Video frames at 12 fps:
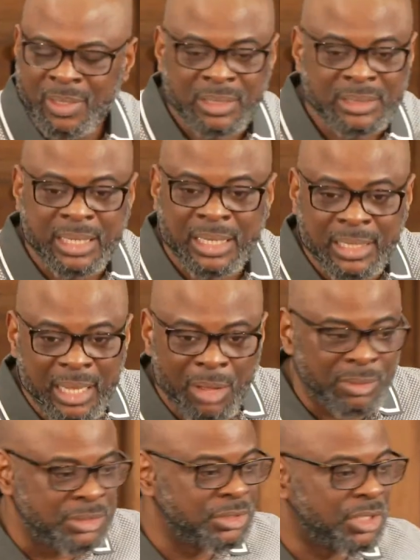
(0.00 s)
He said, I
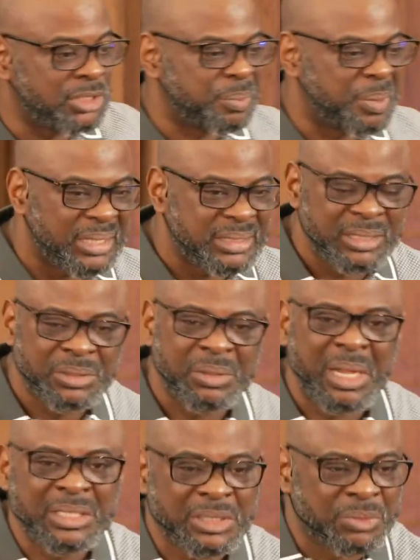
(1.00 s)
was just passing
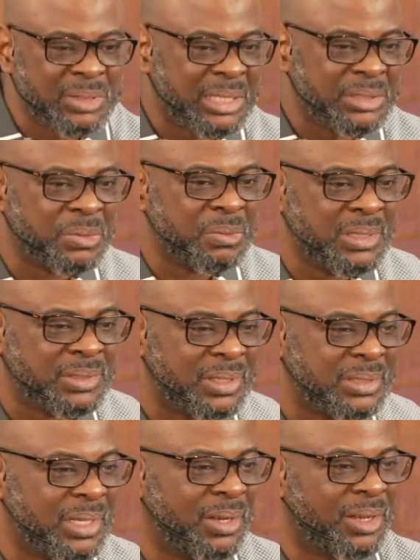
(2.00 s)
through. I just wanted to wait on
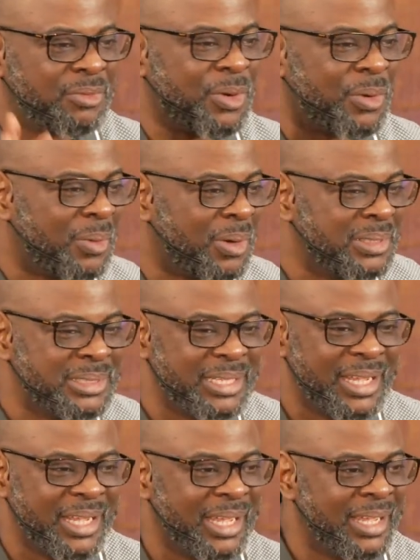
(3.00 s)
the Lord for one
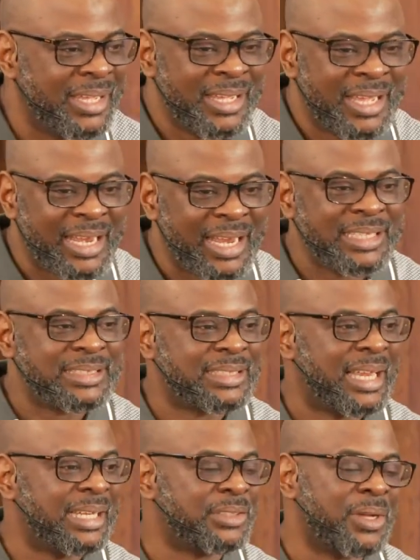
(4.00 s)
day. And I
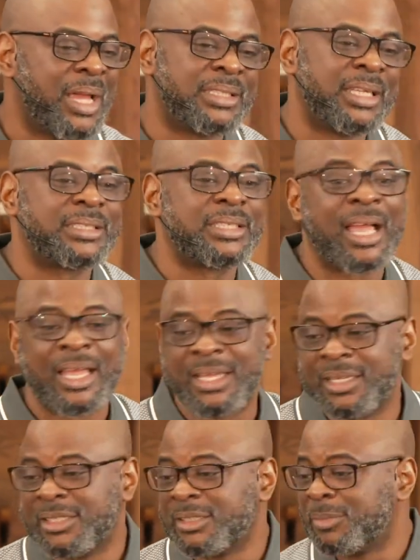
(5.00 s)
decided, I said, sir,
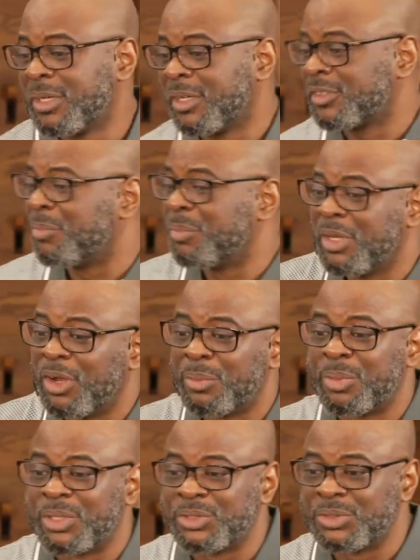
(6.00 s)
it's because of me God
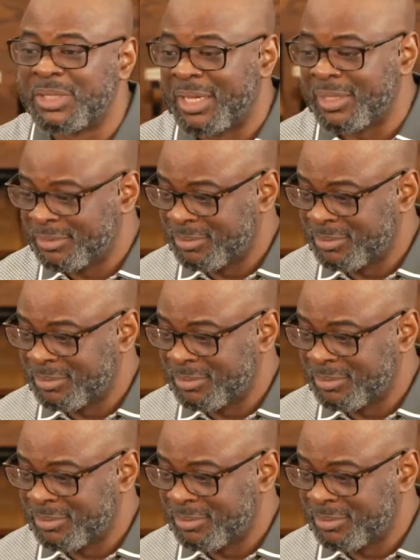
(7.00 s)
brought you here.